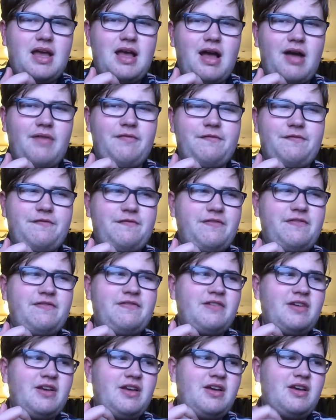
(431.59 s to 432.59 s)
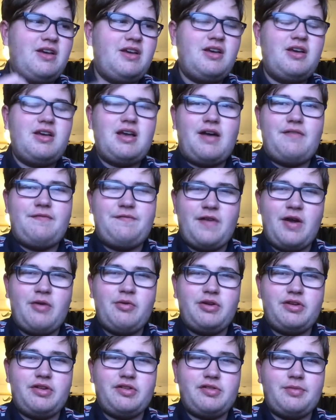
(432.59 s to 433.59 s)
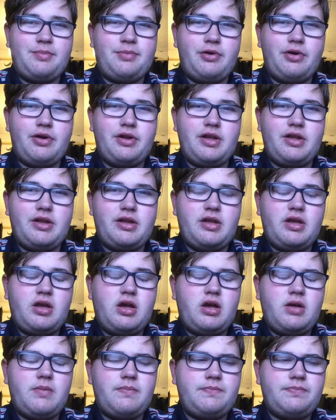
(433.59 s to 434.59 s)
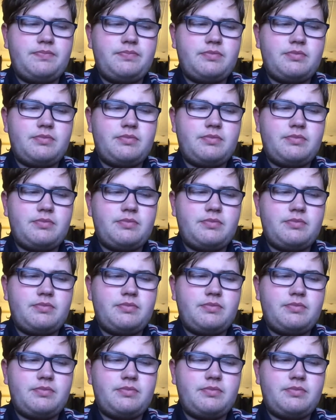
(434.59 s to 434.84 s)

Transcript: I'm I'm very disappointed. Um,